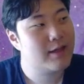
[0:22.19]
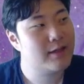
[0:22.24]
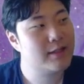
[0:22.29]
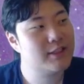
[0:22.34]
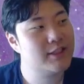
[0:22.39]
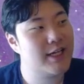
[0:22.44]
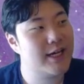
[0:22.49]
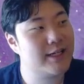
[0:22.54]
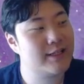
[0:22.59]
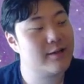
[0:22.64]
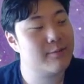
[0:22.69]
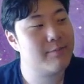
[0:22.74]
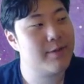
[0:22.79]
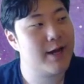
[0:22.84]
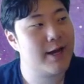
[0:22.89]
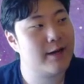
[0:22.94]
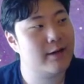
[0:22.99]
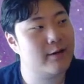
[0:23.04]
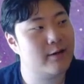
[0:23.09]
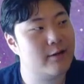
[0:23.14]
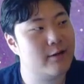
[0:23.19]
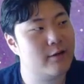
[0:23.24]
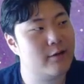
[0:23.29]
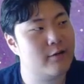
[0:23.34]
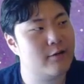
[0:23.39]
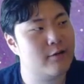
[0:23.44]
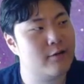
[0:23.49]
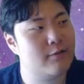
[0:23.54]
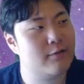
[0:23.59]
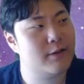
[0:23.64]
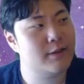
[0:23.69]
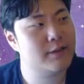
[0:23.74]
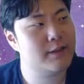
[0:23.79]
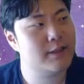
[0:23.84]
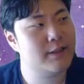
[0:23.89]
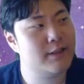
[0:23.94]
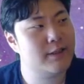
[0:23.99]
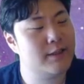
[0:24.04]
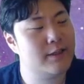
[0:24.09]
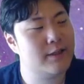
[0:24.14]
Jack the Battler or was
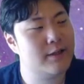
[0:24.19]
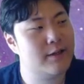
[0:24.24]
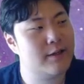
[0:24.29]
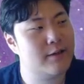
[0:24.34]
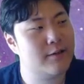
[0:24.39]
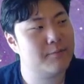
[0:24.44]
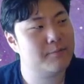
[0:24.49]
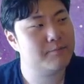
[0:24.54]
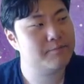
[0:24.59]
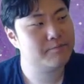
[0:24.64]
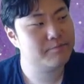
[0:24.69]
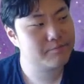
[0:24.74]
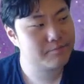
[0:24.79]
it um,